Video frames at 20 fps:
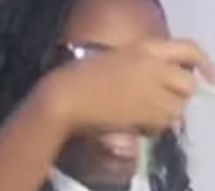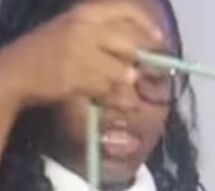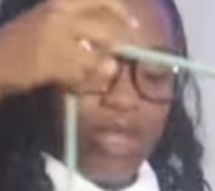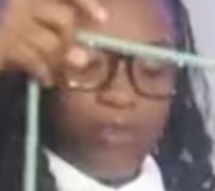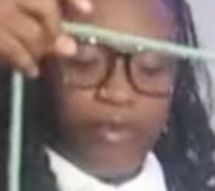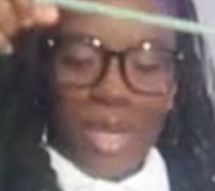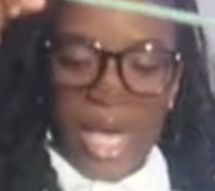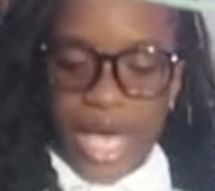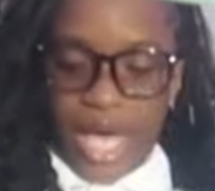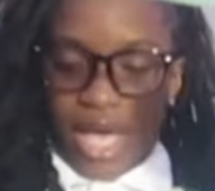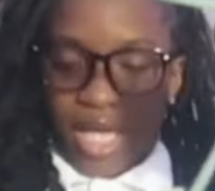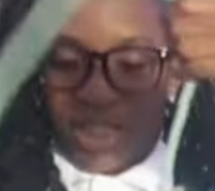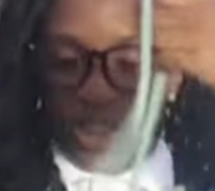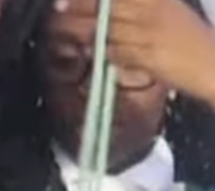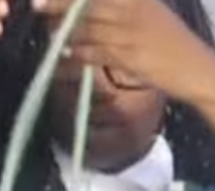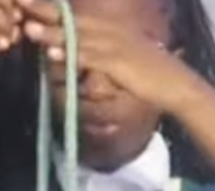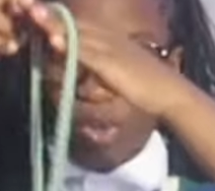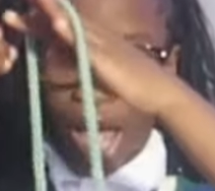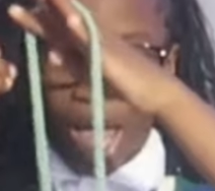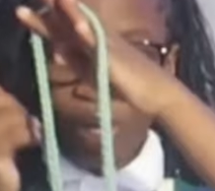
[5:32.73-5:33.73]
the bag
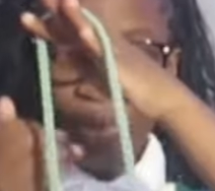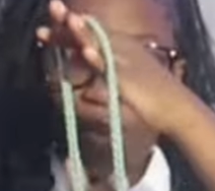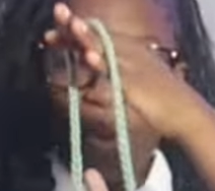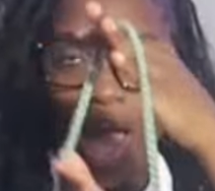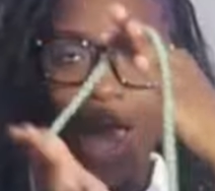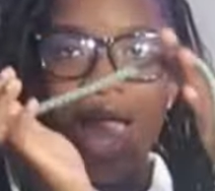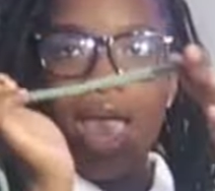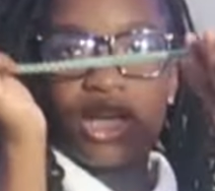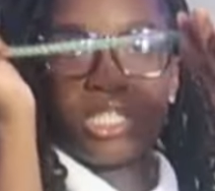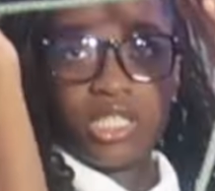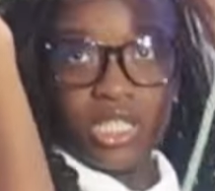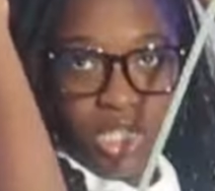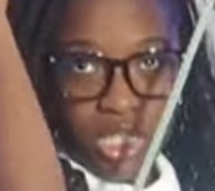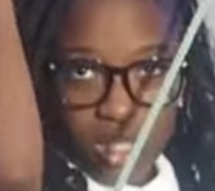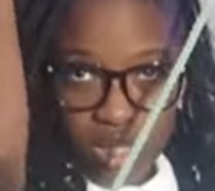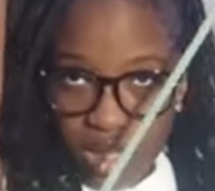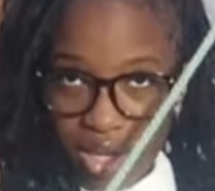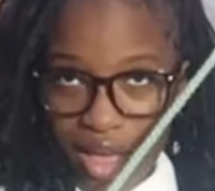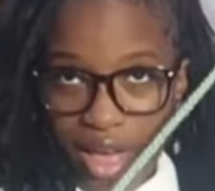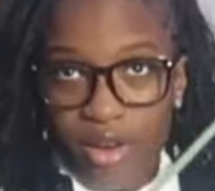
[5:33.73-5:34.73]
so i don't i actually
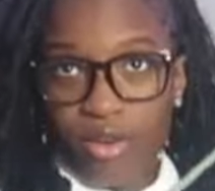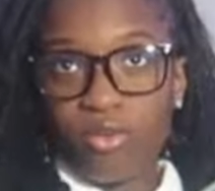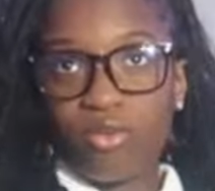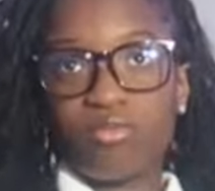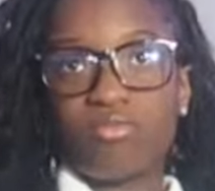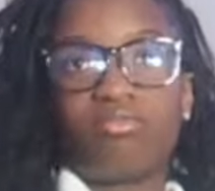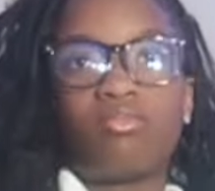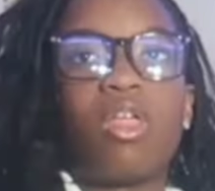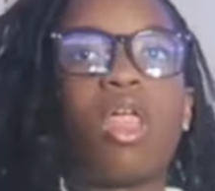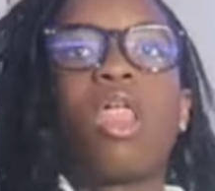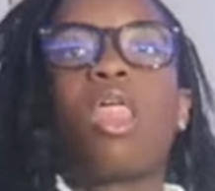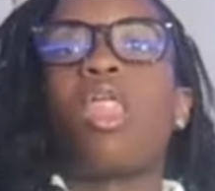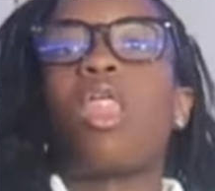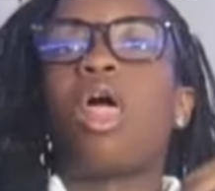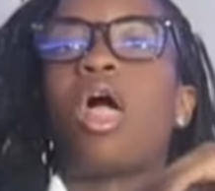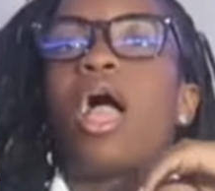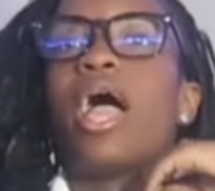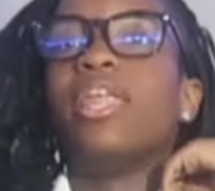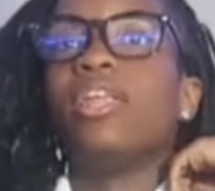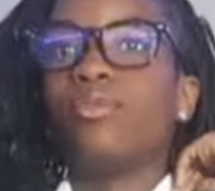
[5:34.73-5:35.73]
didn't i don't
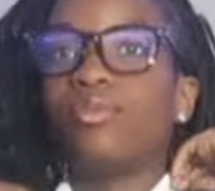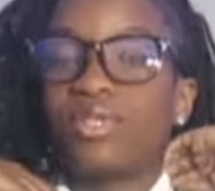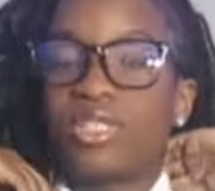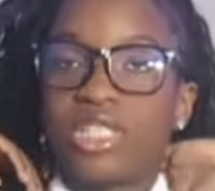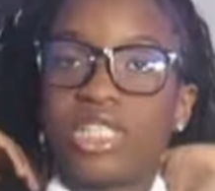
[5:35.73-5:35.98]
uh i didn't